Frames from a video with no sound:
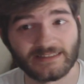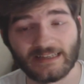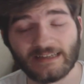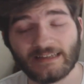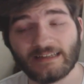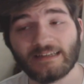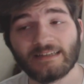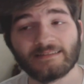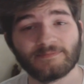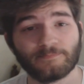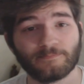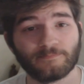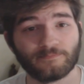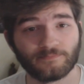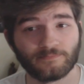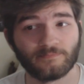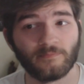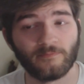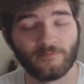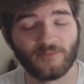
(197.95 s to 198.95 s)
It is
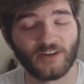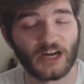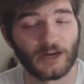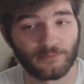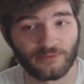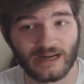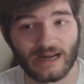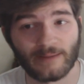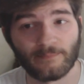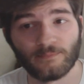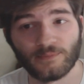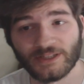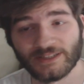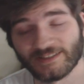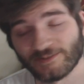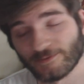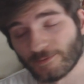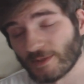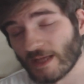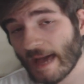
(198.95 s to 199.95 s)
very probable that
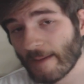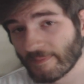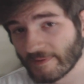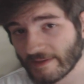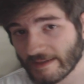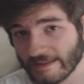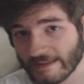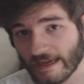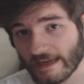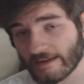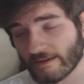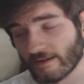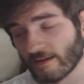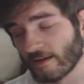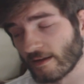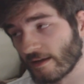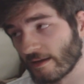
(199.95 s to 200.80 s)
this will happen again,